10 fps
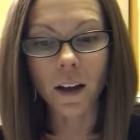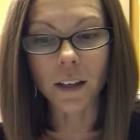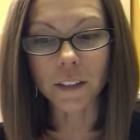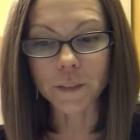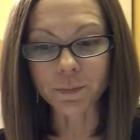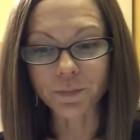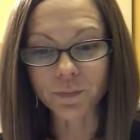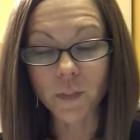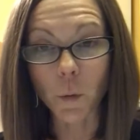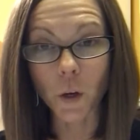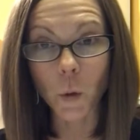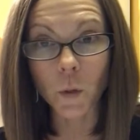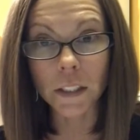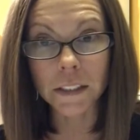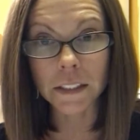And we're
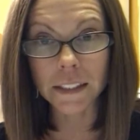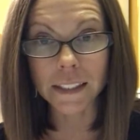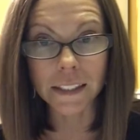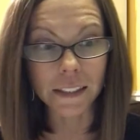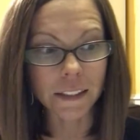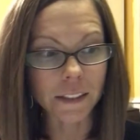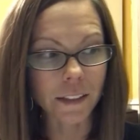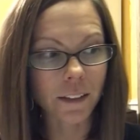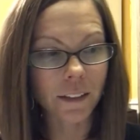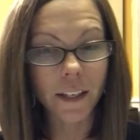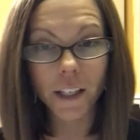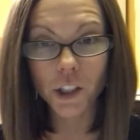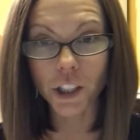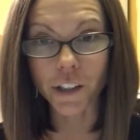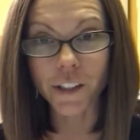going again
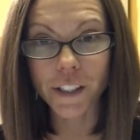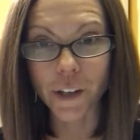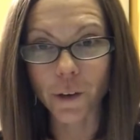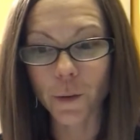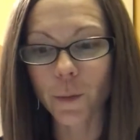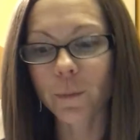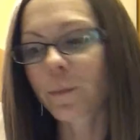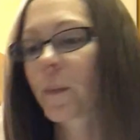next year. So